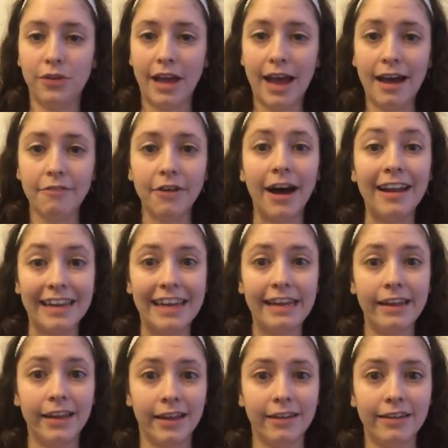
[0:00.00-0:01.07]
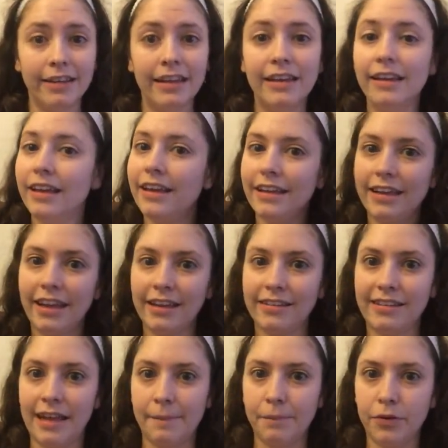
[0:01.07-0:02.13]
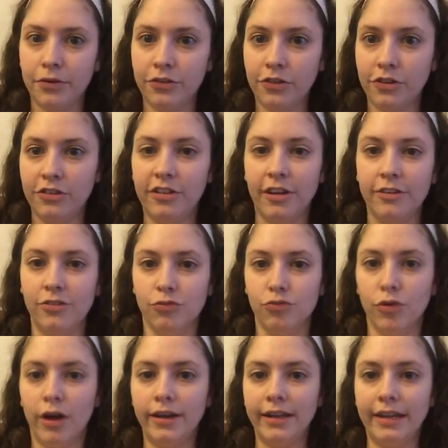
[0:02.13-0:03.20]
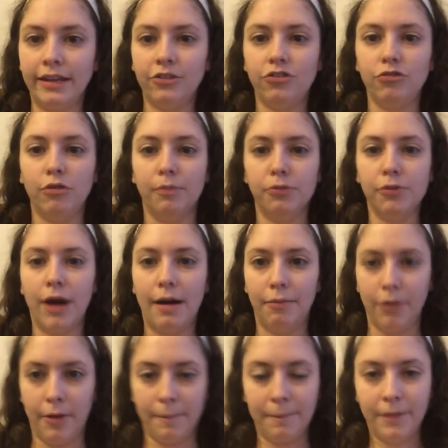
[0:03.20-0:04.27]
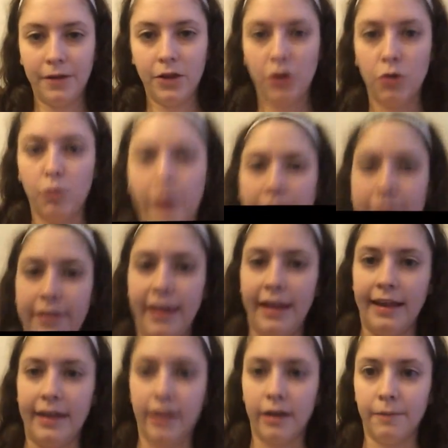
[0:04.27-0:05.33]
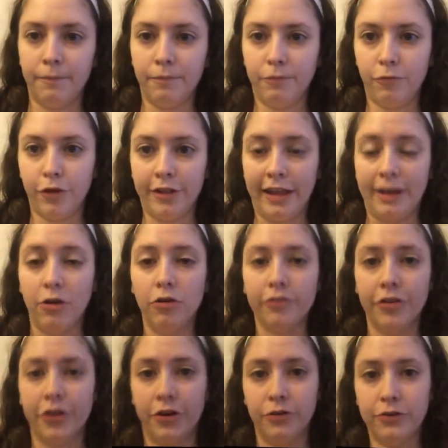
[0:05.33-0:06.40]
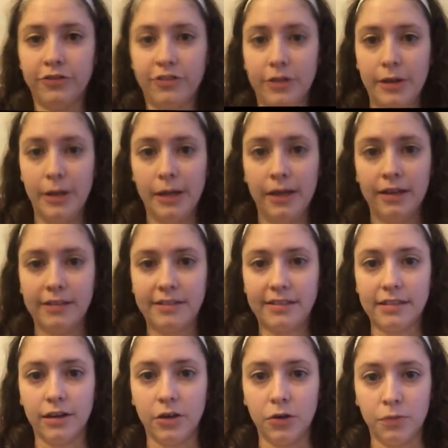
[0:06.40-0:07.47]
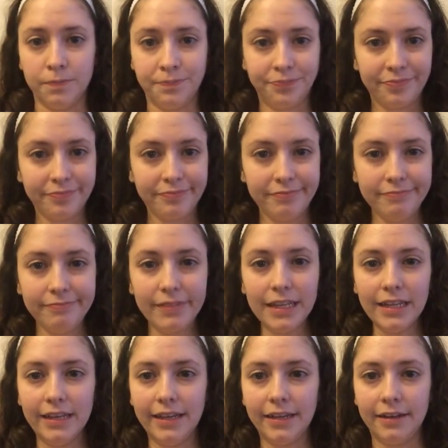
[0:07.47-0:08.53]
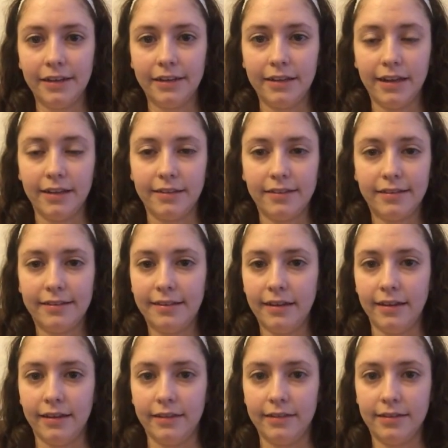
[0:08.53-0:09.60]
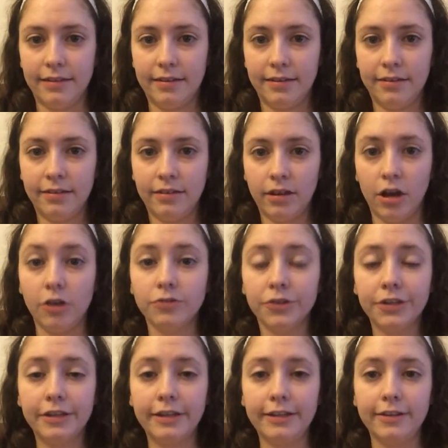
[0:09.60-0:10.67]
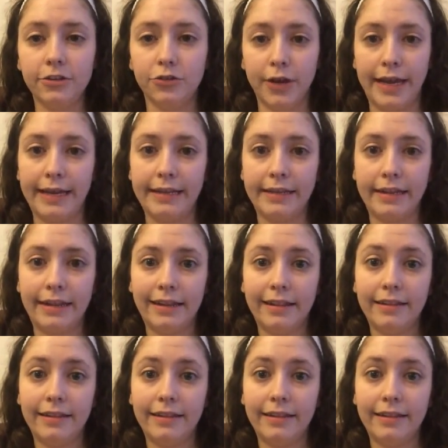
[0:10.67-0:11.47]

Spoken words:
have on hand in case that person does run into a problem where they overdose. So, it's a really great